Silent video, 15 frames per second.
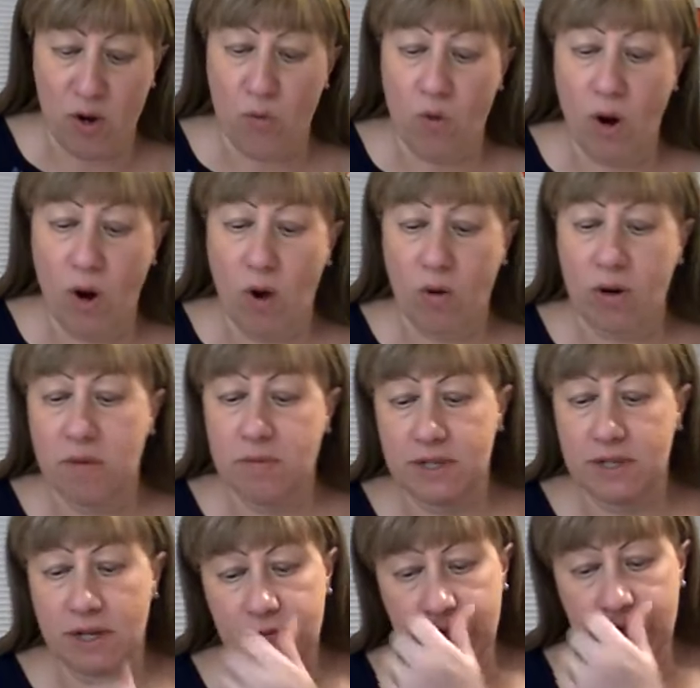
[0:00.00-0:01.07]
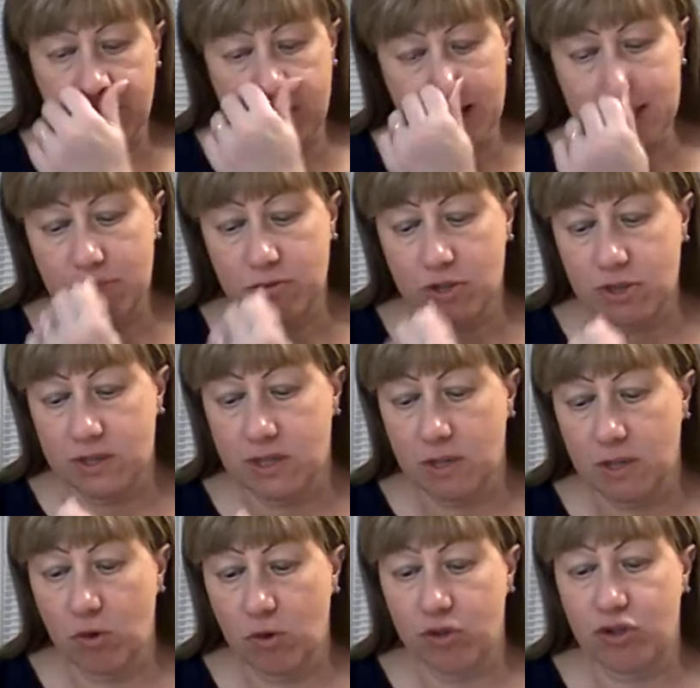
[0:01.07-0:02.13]
welcome dear friends. I'm just
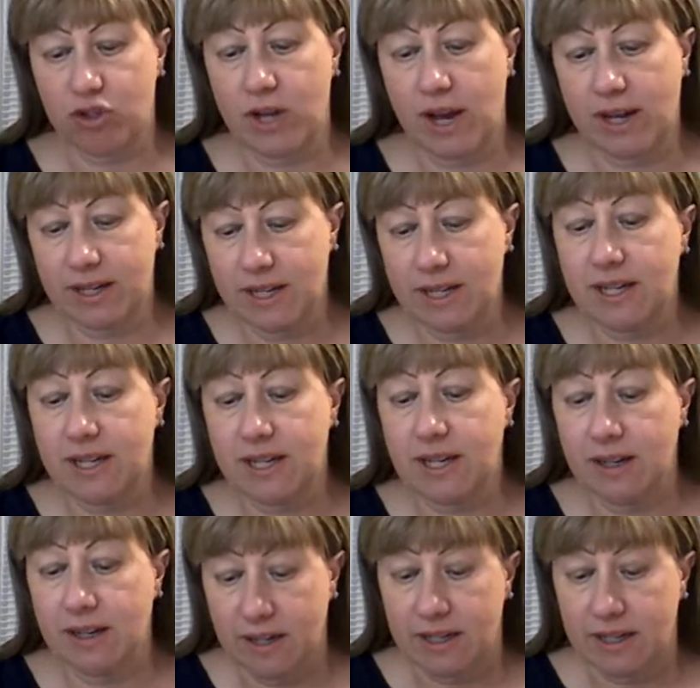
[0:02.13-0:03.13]
double checking here.